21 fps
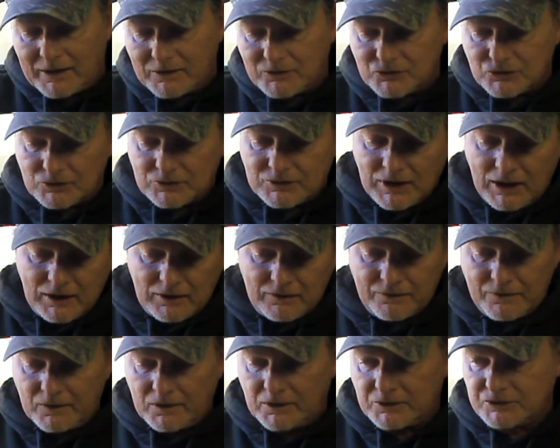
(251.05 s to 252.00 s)
is you
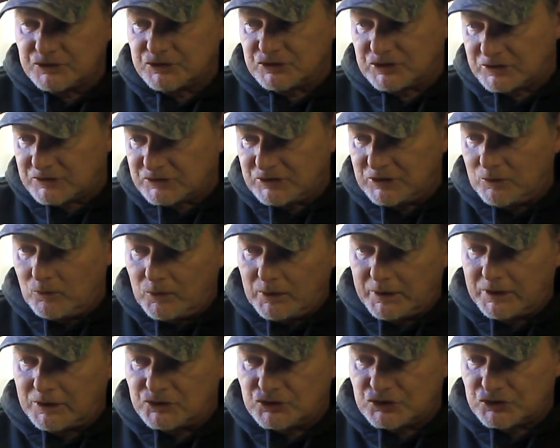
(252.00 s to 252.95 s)
take the
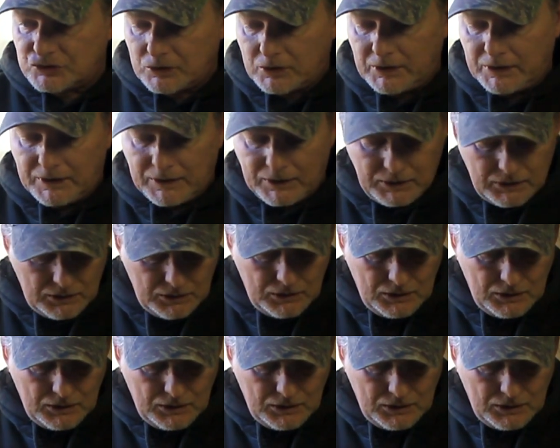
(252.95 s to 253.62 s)
61-inch string